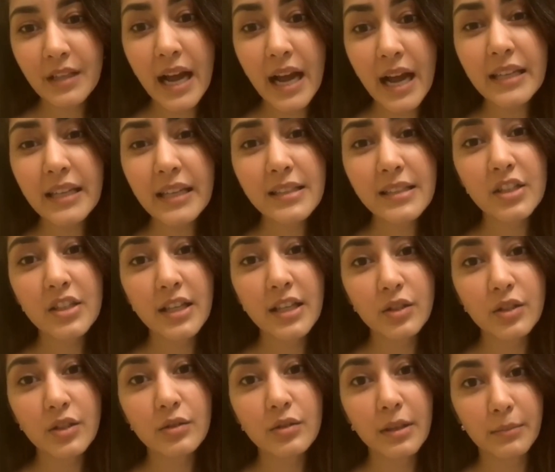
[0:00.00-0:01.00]
I can
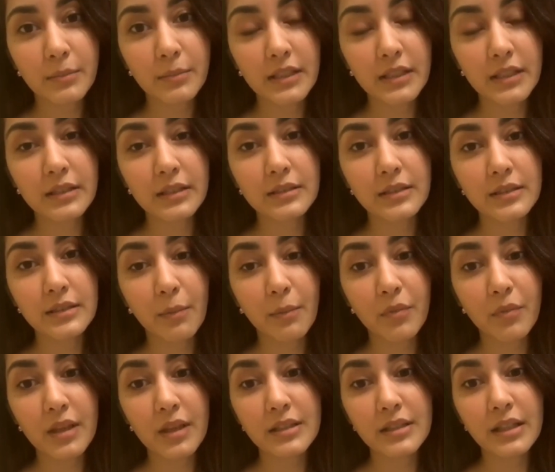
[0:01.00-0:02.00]
suggest you some
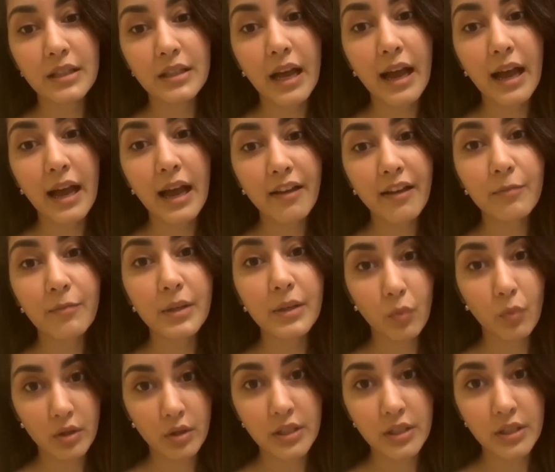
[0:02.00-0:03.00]
things that I have
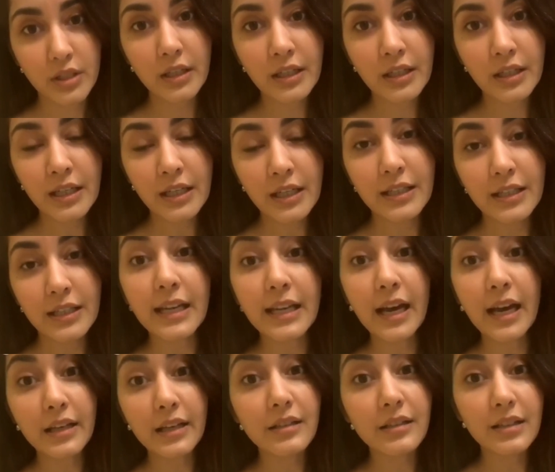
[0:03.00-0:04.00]
been watching that
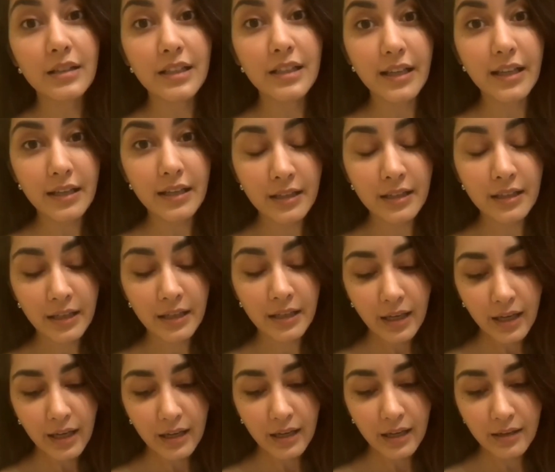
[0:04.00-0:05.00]
I really like.
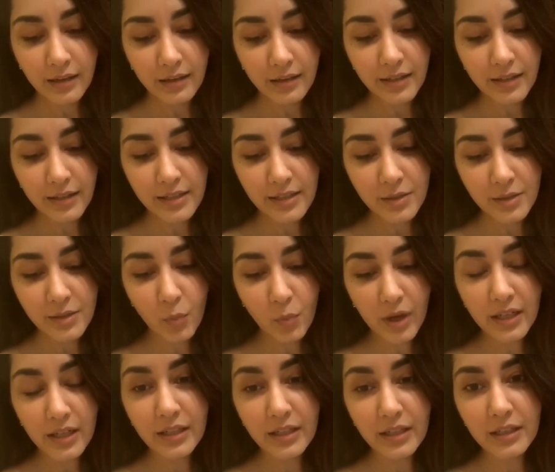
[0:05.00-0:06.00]
There is
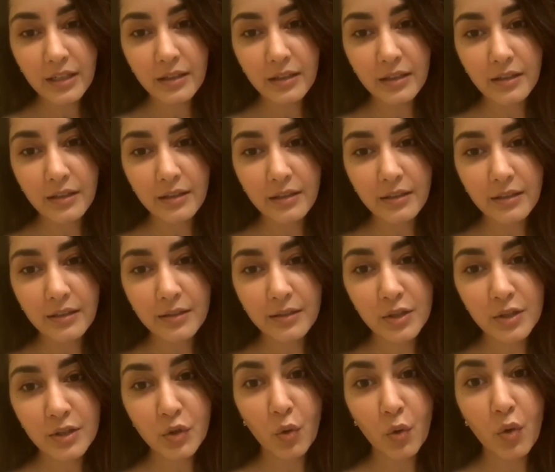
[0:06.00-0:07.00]
one
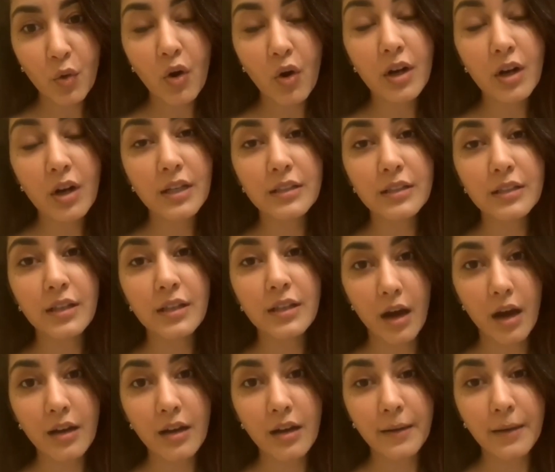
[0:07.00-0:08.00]
show called The
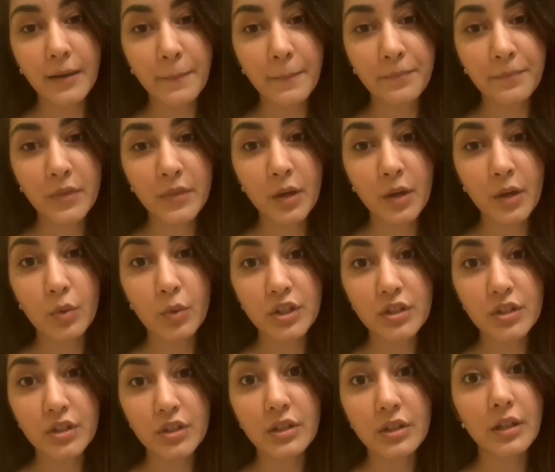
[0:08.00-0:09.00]
Dark, which
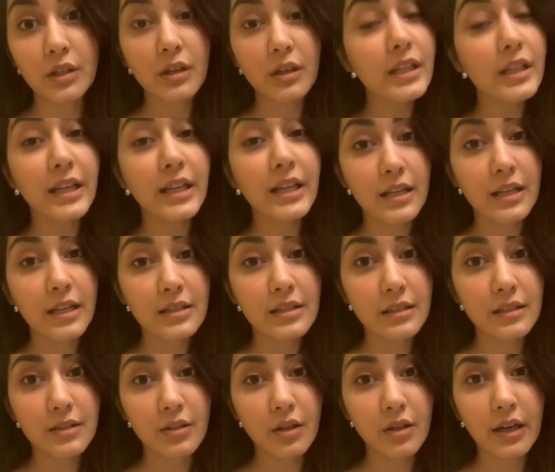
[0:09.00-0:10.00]
is really nice.
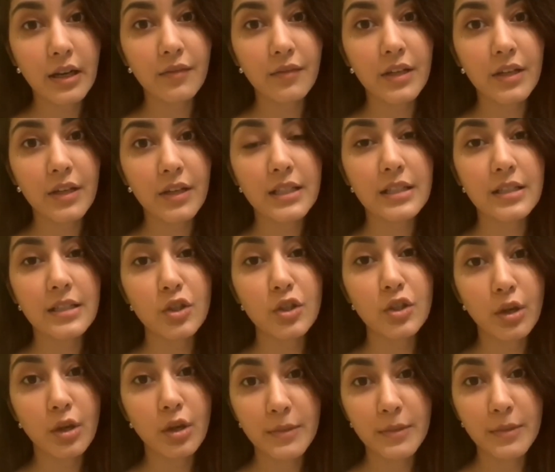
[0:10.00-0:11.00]
It's on Netflix. It's a
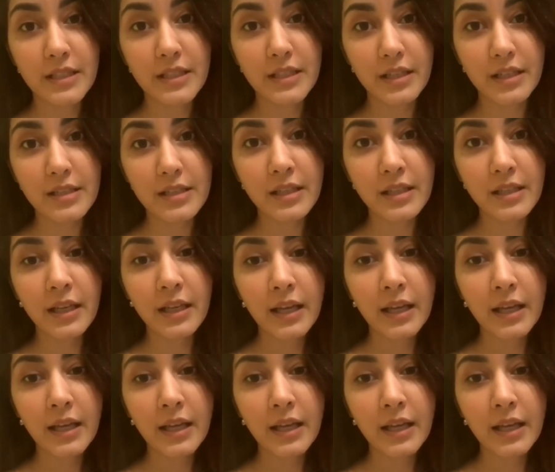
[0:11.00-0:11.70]
German series.